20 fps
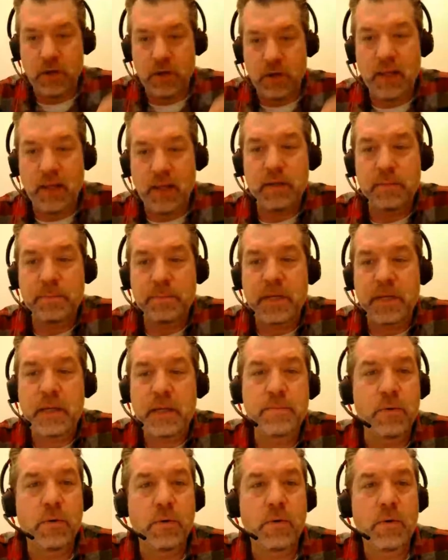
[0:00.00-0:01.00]
a lot of
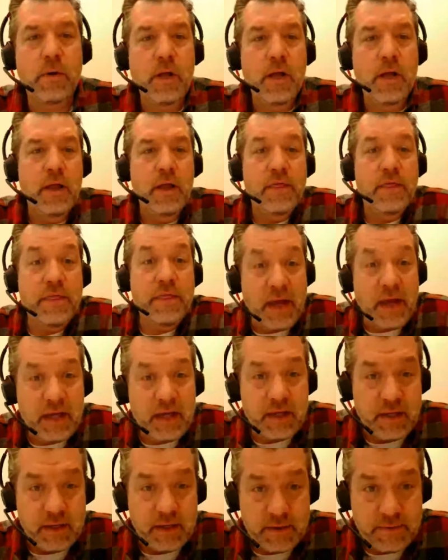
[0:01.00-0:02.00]
people
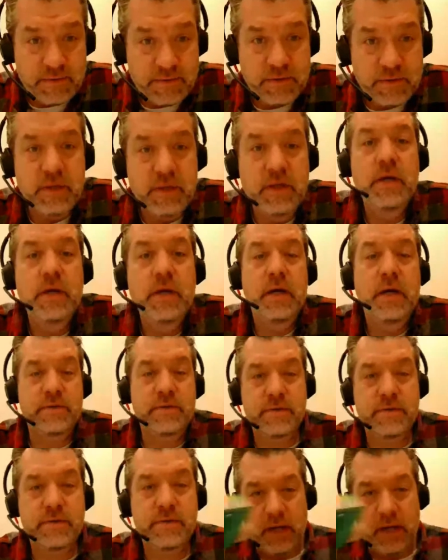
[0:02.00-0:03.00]
think it is.
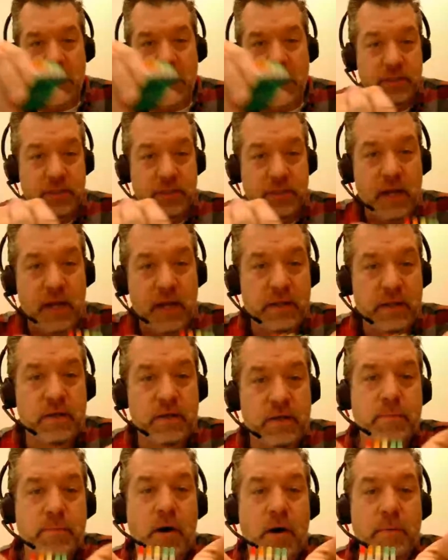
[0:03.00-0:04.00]
It's actually down here
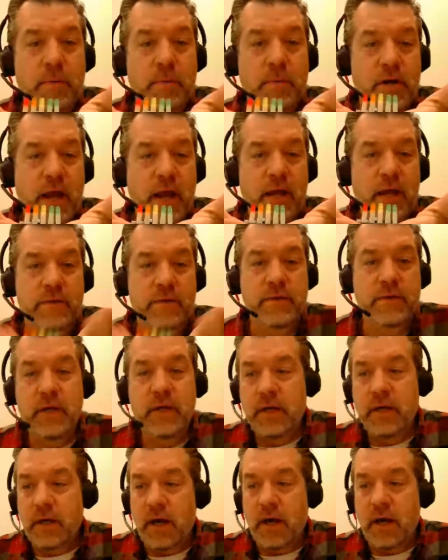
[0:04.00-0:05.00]
in the palm of your hand.
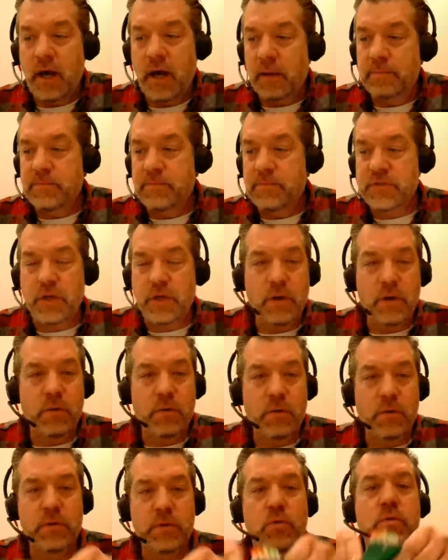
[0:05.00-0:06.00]
And
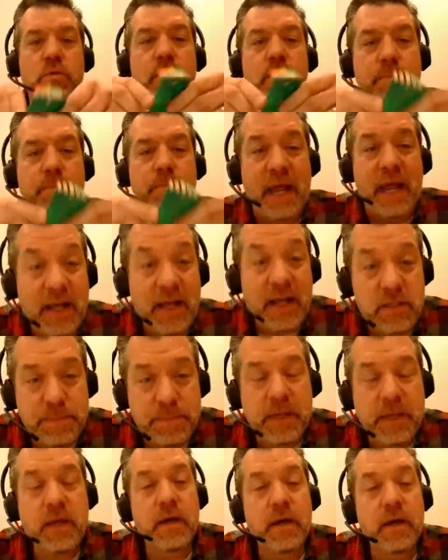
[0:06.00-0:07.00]
that's
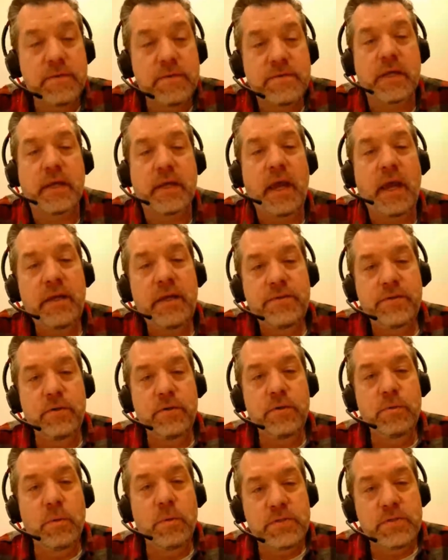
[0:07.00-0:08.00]
because the
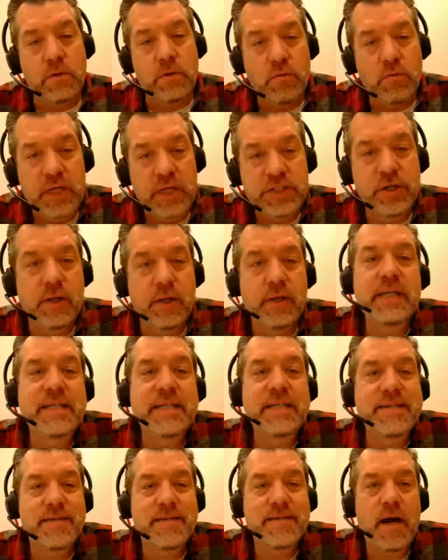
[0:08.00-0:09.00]
K2 was originally
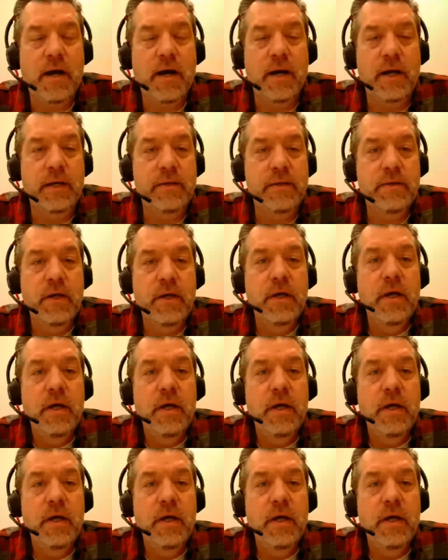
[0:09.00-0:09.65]
designed